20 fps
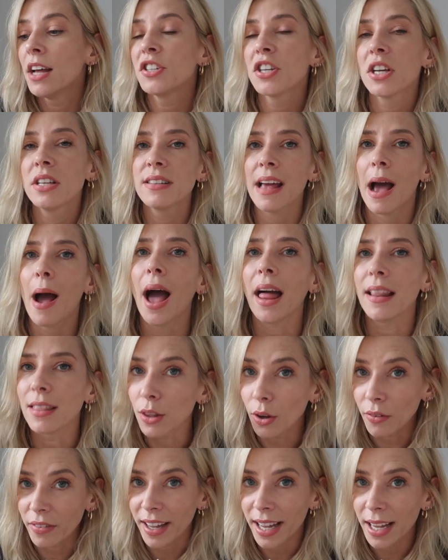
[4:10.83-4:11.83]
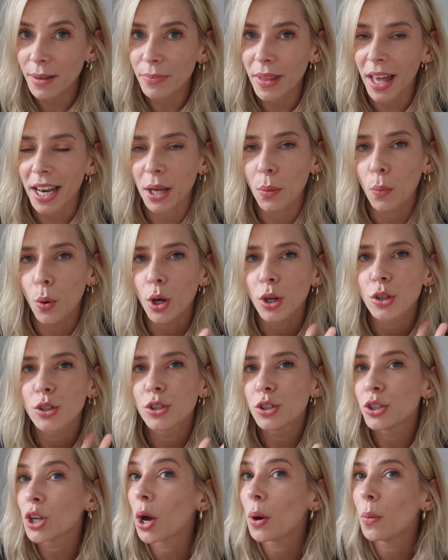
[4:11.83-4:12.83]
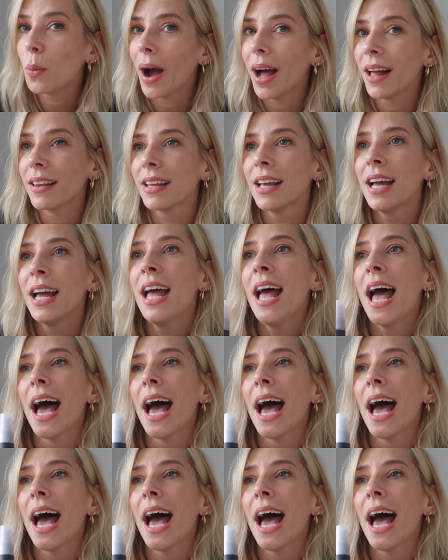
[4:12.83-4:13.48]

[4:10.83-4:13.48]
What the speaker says: Turns out I love it, and it works so well.